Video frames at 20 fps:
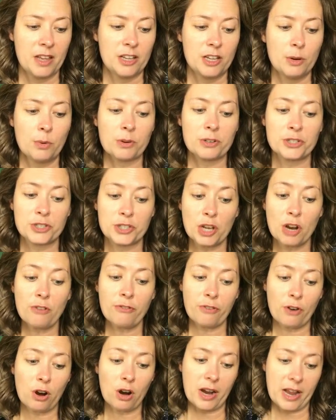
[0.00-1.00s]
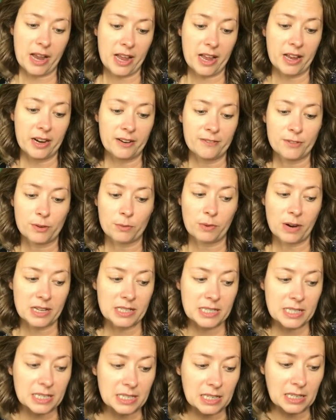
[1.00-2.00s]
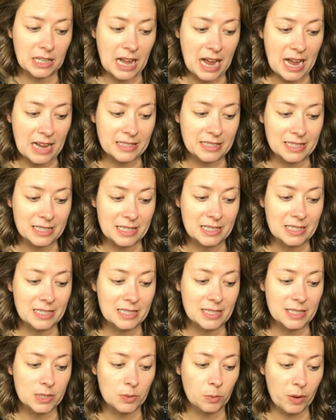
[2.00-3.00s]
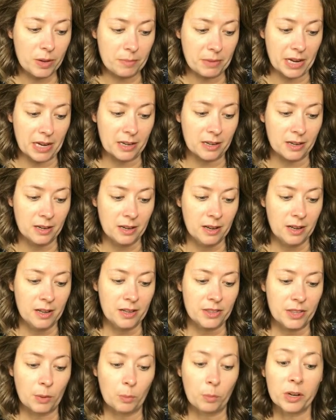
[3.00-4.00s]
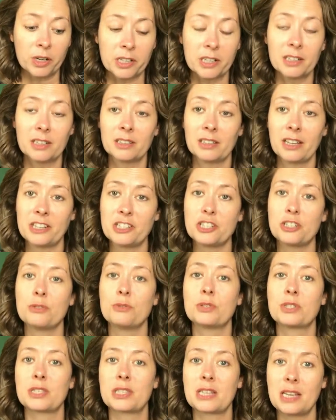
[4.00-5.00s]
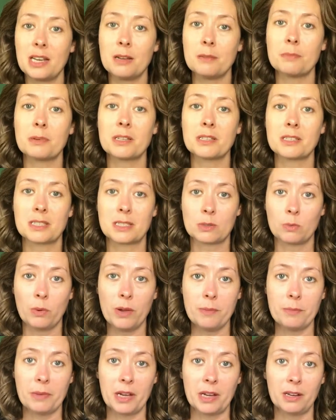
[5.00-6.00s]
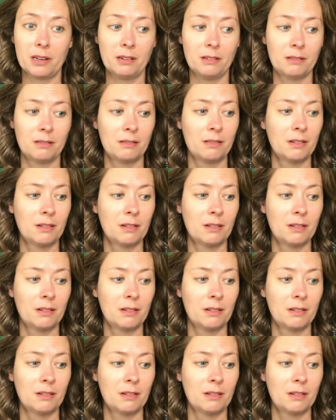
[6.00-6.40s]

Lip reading: "You are so far ahead of the rest of the class in swimming that we're going to let you skip swimming